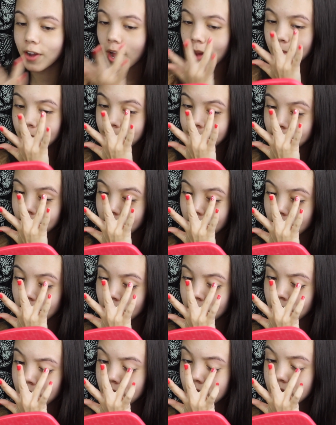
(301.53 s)
a comment
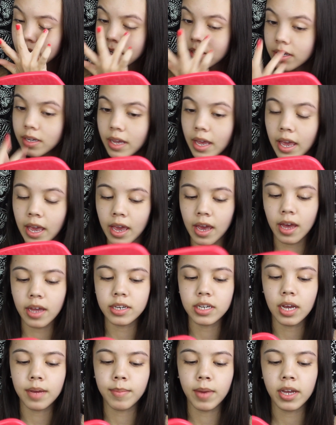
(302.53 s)
below.
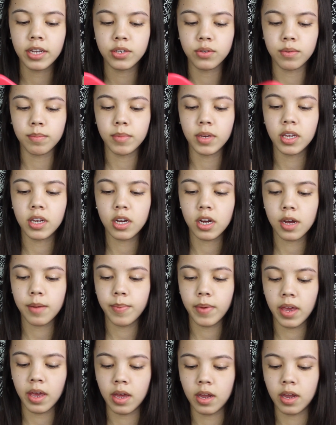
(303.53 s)
and I might do a meetup,